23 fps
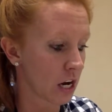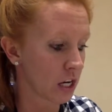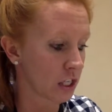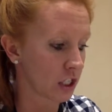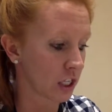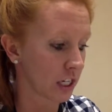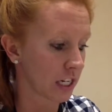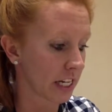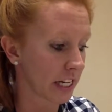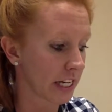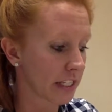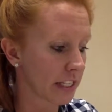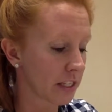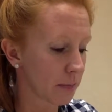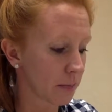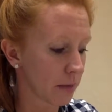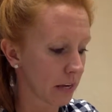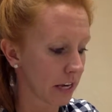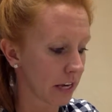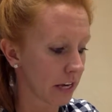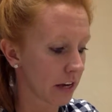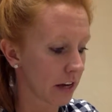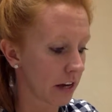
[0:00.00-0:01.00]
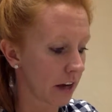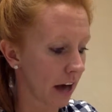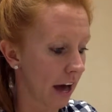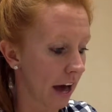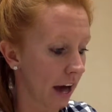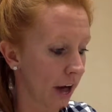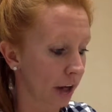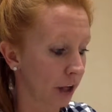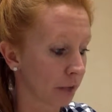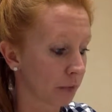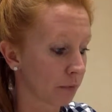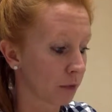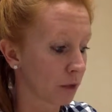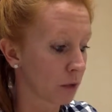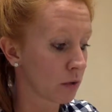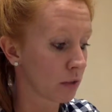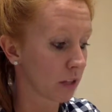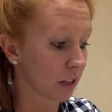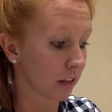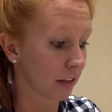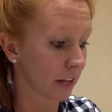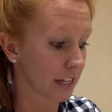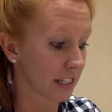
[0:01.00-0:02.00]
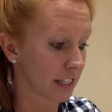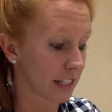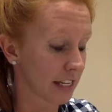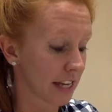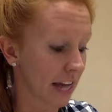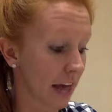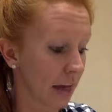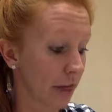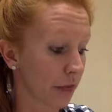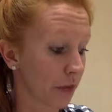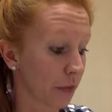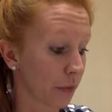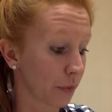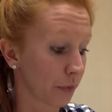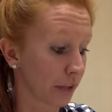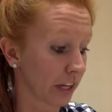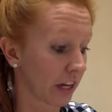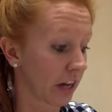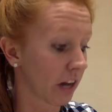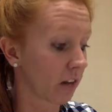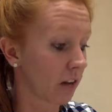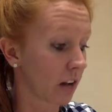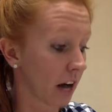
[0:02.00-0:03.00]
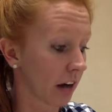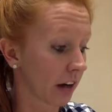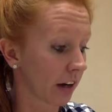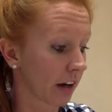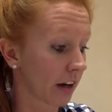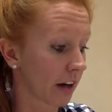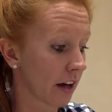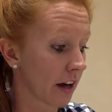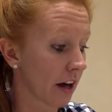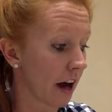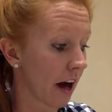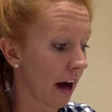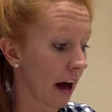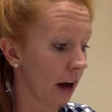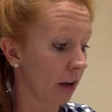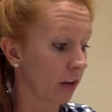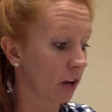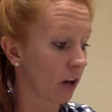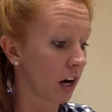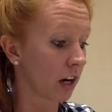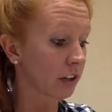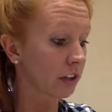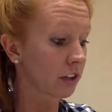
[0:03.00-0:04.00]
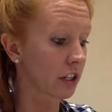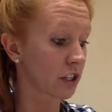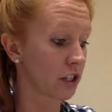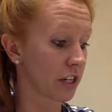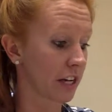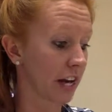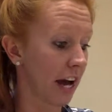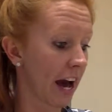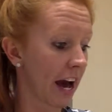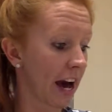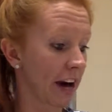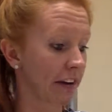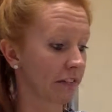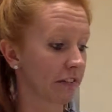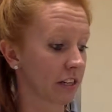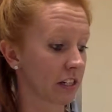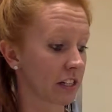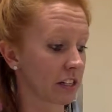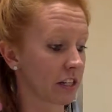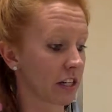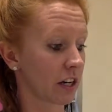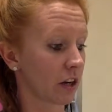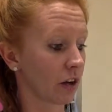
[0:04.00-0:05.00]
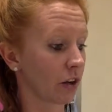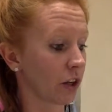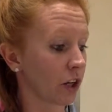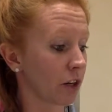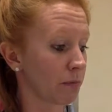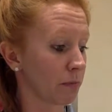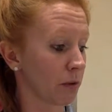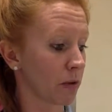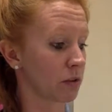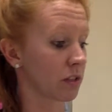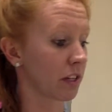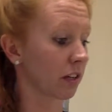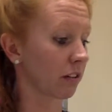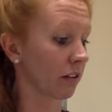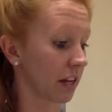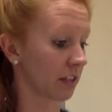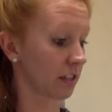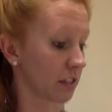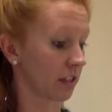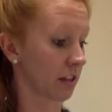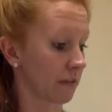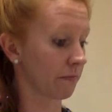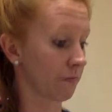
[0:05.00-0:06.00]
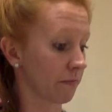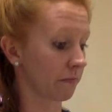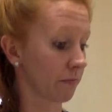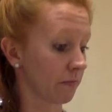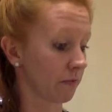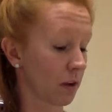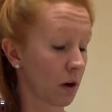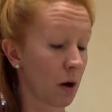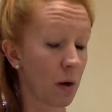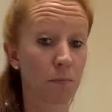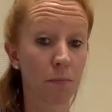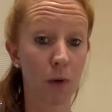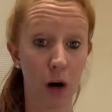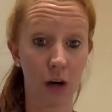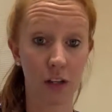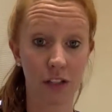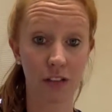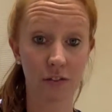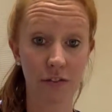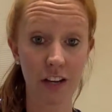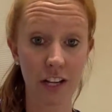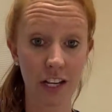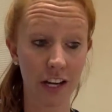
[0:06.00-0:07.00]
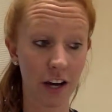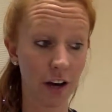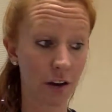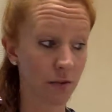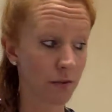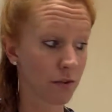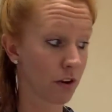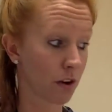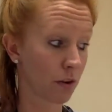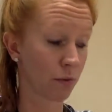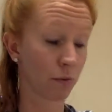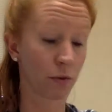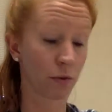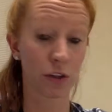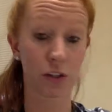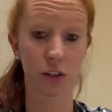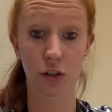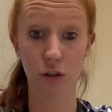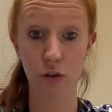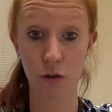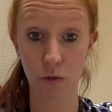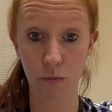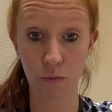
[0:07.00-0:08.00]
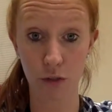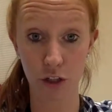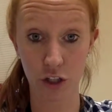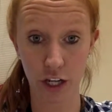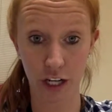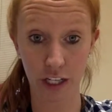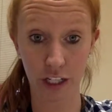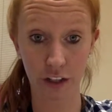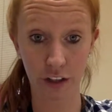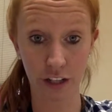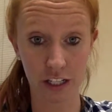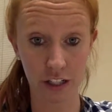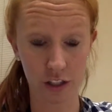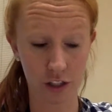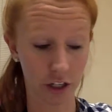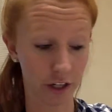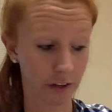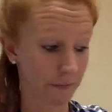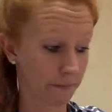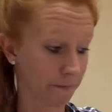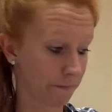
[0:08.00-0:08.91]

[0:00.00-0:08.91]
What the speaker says: She needs to be at her music lesson at 3 o'clock. How long does she have until her music lesson? Pause the video, resume to check your answer.